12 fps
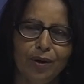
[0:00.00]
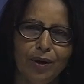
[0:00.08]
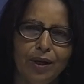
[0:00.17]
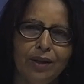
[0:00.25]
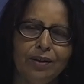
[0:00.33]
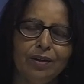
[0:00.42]

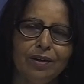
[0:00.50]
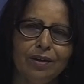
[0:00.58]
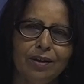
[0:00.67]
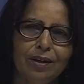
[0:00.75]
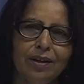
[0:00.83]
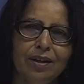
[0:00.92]
in the
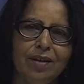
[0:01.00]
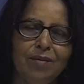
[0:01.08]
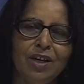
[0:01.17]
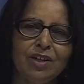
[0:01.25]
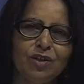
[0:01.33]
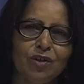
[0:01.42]

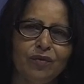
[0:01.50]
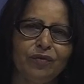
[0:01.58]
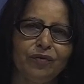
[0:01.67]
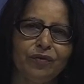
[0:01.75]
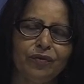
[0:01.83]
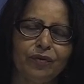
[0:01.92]
image of
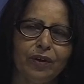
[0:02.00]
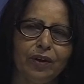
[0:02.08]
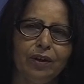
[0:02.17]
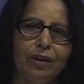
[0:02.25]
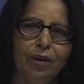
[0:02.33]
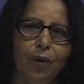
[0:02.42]

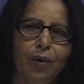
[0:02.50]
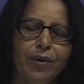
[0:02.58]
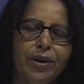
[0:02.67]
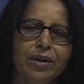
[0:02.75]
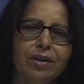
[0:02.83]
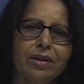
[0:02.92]
the
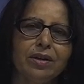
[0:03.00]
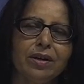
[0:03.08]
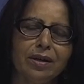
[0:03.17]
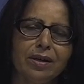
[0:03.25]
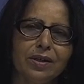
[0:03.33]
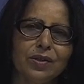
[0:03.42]
Orient
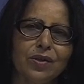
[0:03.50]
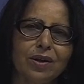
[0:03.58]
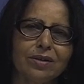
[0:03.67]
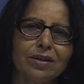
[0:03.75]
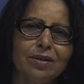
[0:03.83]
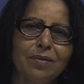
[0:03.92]

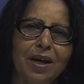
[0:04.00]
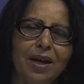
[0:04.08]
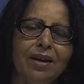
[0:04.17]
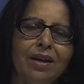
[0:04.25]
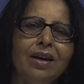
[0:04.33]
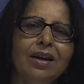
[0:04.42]
constructed
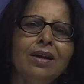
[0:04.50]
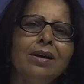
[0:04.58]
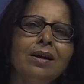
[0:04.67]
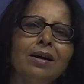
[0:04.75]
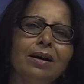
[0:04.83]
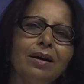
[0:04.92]
by
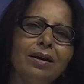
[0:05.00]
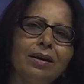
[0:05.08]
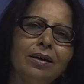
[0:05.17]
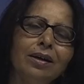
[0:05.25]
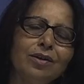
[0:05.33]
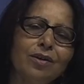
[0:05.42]

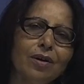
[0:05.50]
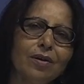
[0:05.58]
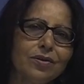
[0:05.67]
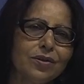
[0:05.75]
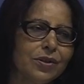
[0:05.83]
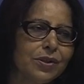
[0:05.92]

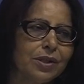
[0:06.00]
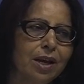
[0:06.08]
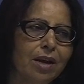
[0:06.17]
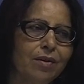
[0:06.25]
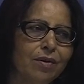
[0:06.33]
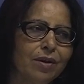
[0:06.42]
Indologists
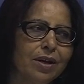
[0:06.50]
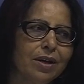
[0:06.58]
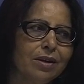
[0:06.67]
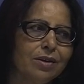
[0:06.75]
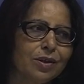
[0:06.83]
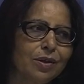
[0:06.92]
and
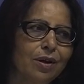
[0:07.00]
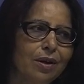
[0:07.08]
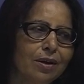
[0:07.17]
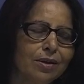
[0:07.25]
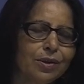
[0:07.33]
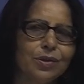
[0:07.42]
Orientalist
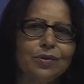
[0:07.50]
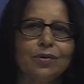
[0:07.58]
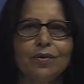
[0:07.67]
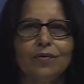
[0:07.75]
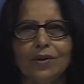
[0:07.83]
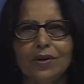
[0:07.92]
scholars, to
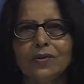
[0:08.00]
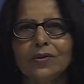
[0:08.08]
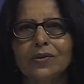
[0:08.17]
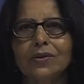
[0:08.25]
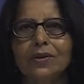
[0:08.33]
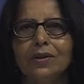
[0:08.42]

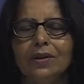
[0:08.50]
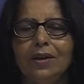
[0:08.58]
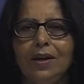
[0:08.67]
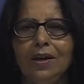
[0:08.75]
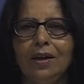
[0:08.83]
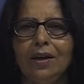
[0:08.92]
reverse
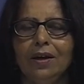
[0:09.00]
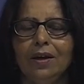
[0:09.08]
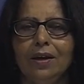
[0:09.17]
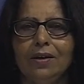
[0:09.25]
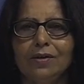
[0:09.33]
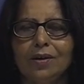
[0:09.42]
the
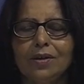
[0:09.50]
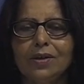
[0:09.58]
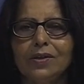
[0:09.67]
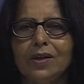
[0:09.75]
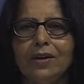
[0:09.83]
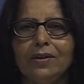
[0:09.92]

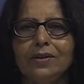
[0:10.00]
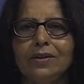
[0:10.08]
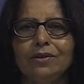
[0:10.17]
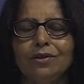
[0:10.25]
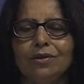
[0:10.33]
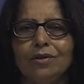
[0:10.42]

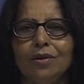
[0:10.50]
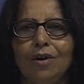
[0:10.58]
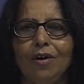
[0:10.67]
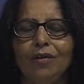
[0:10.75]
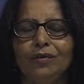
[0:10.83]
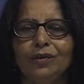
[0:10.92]
exoticization
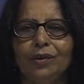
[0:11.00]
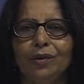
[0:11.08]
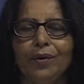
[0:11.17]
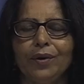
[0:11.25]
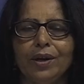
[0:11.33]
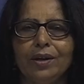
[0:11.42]
of the
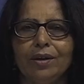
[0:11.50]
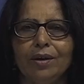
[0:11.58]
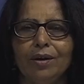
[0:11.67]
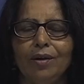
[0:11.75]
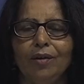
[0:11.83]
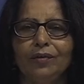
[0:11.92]
Orient
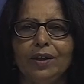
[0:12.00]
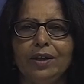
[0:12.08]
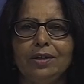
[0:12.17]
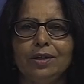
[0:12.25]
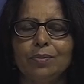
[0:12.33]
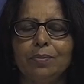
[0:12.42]
of the
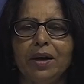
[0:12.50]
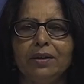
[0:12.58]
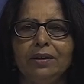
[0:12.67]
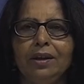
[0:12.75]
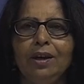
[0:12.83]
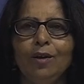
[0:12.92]
East by
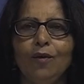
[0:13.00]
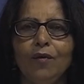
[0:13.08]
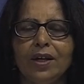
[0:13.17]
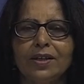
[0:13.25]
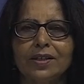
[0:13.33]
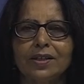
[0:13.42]
the
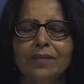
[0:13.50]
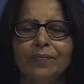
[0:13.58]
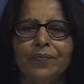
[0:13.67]
West.